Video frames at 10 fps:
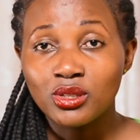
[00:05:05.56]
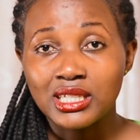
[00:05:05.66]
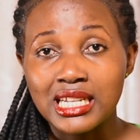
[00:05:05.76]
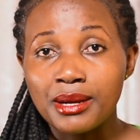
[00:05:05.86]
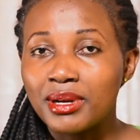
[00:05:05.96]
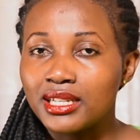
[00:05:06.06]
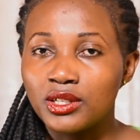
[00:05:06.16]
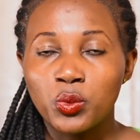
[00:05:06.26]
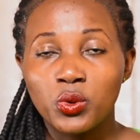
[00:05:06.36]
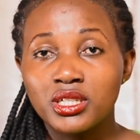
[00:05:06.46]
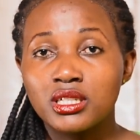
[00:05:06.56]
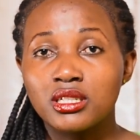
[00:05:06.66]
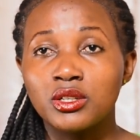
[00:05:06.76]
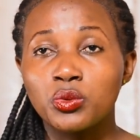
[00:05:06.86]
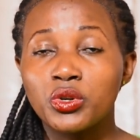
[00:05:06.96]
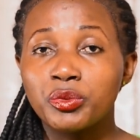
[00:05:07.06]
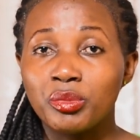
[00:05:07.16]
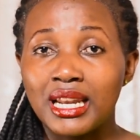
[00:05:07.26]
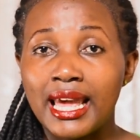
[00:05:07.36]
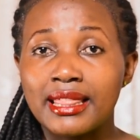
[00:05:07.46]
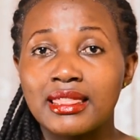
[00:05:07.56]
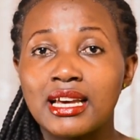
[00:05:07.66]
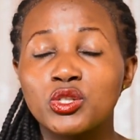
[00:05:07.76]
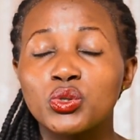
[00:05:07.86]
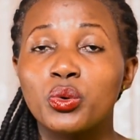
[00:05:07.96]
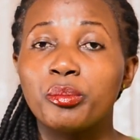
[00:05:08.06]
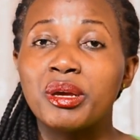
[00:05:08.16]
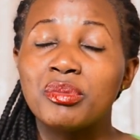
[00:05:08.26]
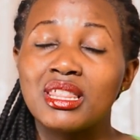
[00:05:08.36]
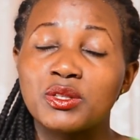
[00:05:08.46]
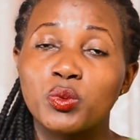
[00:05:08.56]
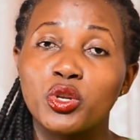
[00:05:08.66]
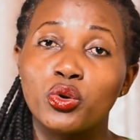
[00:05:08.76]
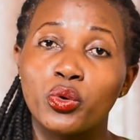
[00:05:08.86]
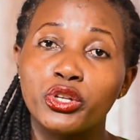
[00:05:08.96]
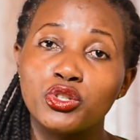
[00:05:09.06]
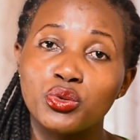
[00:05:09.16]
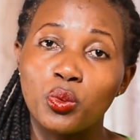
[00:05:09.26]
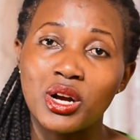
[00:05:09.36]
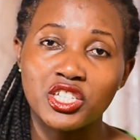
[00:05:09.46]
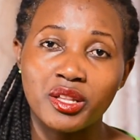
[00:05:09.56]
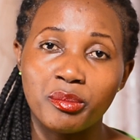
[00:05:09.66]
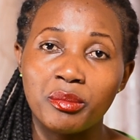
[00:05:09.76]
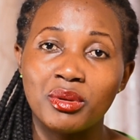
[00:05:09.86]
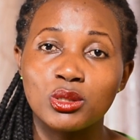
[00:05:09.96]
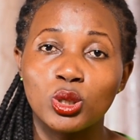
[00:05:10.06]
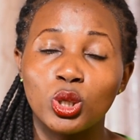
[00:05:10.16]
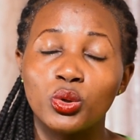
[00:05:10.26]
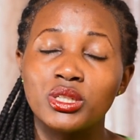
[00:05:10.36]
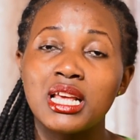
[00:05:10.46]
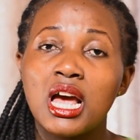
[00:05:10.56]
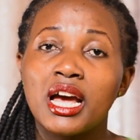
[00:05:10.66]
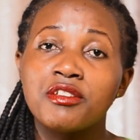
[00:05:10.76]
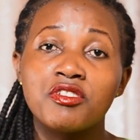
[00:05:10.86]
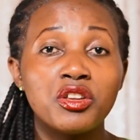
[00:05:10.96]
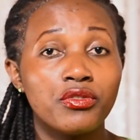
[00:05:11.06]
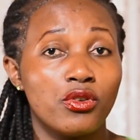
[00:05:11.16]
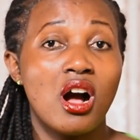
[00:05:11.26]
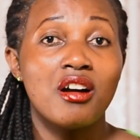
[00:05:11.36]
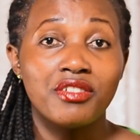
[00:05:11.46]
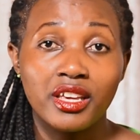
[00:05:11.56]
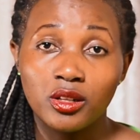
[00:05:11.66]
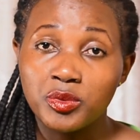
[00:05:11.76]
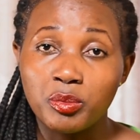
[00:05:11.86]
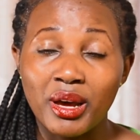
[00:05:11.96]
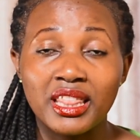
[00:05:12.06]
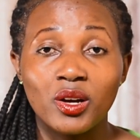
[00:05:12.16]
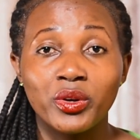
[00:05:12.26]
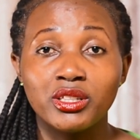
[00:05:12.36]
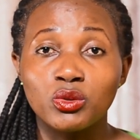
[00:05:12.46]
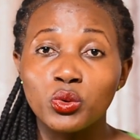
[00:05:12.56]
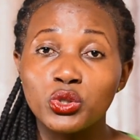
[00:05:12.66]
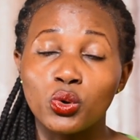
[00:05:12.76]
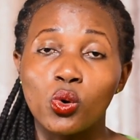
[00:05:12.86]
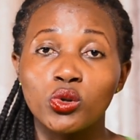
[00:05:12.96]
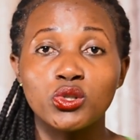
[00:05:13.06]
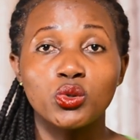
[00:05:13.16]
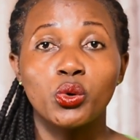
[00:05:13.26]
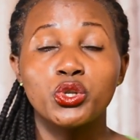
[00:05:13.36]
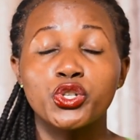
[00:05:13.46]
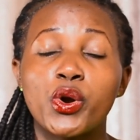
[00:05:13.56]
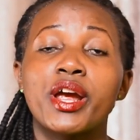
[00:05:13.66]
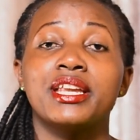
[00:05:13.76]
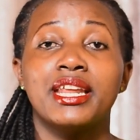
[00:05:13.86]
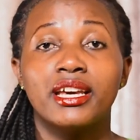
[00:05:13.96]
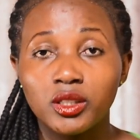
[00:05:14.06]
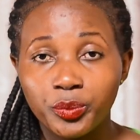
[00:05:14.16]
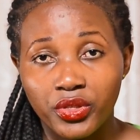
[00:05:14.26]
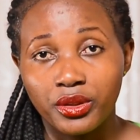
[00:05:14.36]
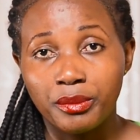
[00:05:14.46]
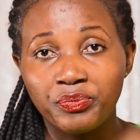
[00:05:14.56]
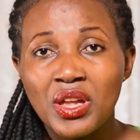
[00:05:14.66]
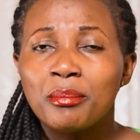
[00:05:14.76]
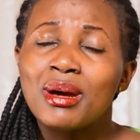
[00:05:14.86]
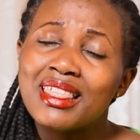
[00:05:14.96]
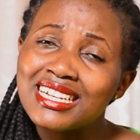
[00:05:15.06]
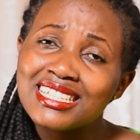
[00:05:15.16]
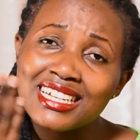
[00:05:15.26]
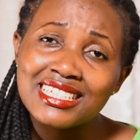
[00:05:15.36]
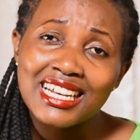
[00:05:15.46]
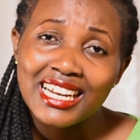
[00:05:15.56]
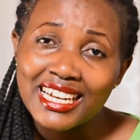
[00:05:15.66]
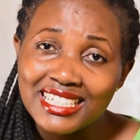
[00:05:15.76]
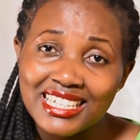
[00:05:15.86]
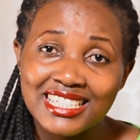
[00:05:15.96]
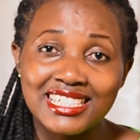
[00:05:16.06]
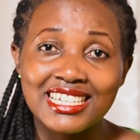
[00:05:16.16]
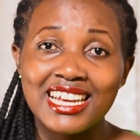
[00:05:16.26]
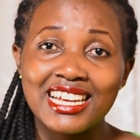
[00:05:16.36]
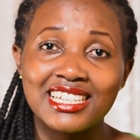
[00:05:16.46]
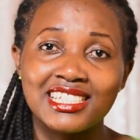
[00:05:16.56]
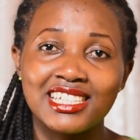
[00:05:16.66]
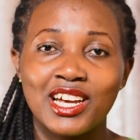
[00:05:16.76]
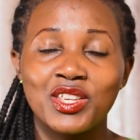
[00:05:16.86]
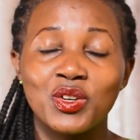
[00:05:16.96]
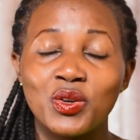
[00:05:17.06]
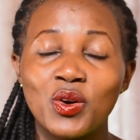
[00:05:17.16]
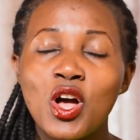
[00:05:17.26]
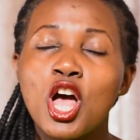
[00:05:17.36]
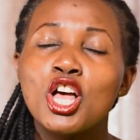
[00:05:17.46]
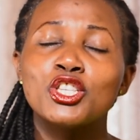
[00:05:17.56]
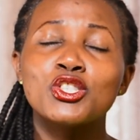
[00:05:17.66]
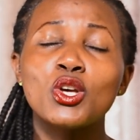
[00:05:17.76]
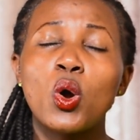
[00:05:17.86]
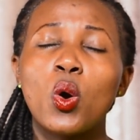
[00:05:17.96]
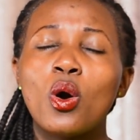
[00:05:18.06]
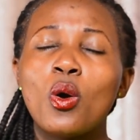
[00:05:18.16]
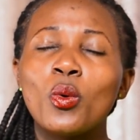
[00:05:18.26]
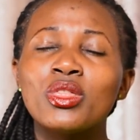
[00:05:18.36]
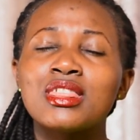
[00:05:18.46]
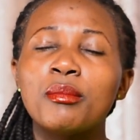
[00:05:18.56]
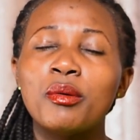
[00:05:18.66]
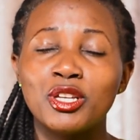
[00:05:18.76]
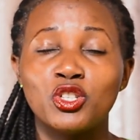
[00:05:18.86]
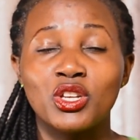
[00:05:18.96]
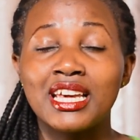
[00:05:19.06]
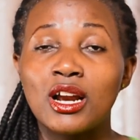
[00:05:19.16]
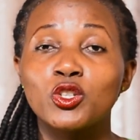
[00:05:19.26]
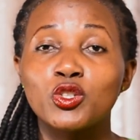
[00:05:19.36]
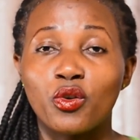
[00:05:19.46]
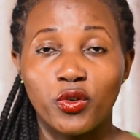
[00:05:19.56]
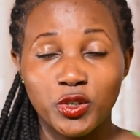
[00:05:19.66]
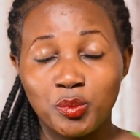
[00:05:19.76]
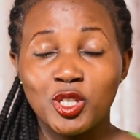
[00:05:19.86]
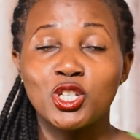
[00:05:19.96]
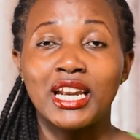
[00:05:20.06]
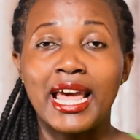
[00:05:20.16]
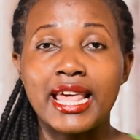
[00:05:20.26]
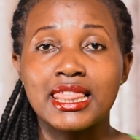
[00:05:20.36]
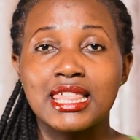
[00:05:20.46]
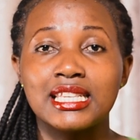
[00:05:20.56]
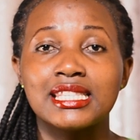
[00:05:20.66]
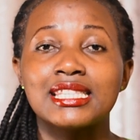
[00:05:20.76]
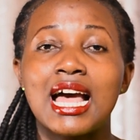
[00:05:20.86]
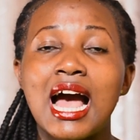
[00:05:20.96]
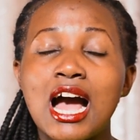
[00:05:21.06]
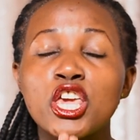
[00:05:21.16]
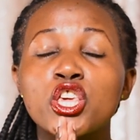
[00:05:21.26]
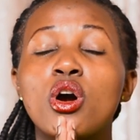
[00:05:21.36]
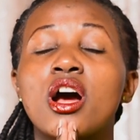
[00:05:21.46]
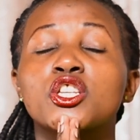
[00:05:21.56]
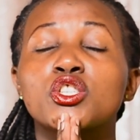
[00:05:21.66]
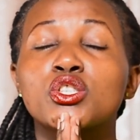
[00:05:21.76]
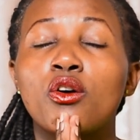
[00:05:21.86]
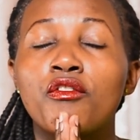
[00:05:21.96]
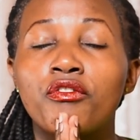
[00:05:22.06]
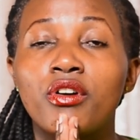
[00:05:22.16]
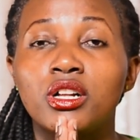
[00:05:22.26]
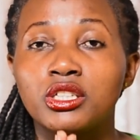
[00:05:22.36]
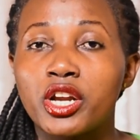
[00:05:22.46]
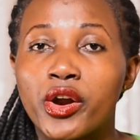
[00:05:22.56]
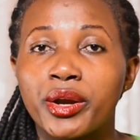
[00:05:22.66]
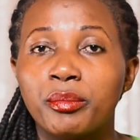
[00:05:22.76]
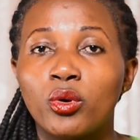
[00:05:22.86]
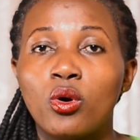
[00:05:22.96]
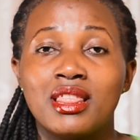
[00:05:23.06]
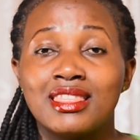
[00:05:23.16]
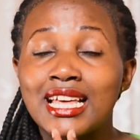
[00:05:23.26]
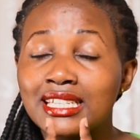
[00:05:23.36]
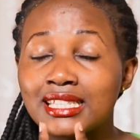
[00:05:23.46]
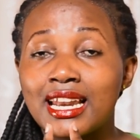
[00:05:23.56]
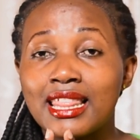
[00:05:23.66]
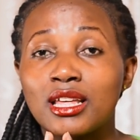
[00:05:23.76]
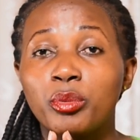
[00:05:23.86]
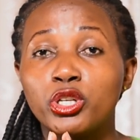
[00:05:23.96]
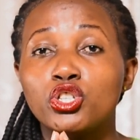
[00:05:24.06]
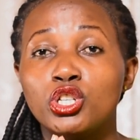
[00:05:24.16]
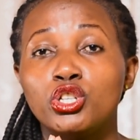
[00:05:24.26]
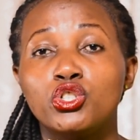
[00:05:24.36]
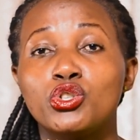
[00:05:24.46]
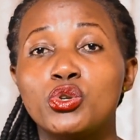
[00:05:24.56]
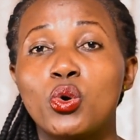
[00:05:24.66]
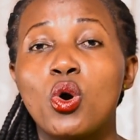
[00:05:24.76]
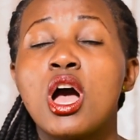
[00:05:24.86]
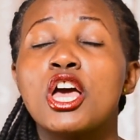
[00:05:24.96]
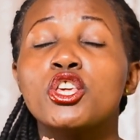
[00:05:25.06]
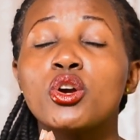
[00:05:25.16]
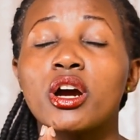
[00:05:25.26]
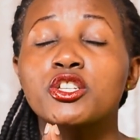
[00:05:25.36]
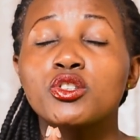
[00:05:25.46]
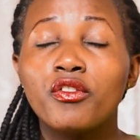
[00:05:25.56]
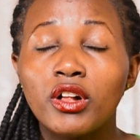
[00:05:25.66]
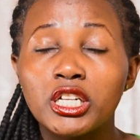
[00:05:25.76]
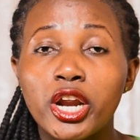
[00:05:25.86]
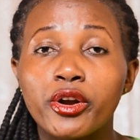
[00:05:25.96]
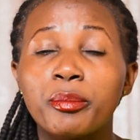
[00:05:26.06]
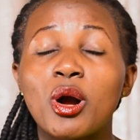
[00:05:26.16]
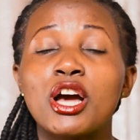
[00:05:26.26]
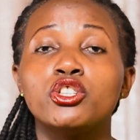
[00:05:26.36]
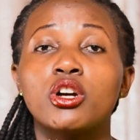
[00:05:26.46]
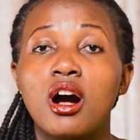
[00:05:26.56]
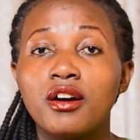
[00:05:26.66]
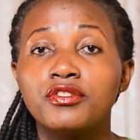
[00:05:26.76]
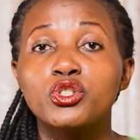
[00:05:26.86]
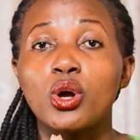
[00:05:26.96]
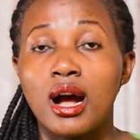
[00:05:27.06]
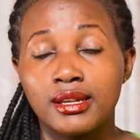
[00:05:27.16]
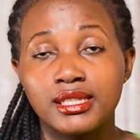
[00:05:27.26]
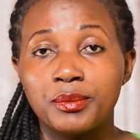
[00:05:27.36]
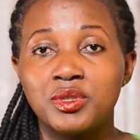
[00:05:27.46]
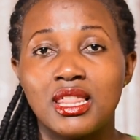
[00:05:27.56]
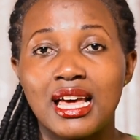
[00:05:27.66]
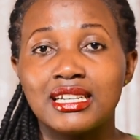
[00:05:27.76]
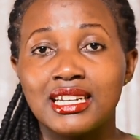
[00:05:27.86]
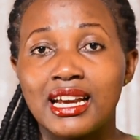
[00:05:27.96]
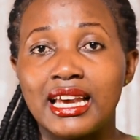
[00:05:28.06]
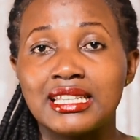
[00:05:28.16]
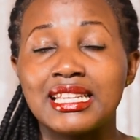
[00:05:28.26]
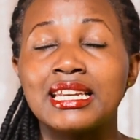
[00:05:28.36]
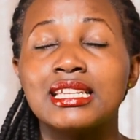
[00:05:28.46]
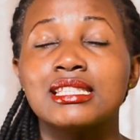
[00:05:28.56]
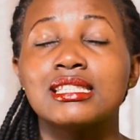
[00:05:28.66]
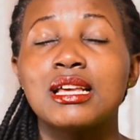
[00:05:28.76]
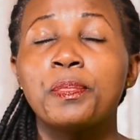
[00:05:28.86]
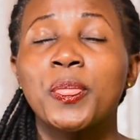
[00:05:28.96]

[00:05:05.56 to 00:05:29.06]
to sleep, but it won't be like that. So maybe that's when you're going to wash the baby's clothes. Even if you have helps, by the way, it's good to also try and help them, but that is at a later stage, you know. So the moment you get out of hospital like this, you are so vulnerable. That is another point you need to know. You are so vulnerable, and you have to accept that, guys. It is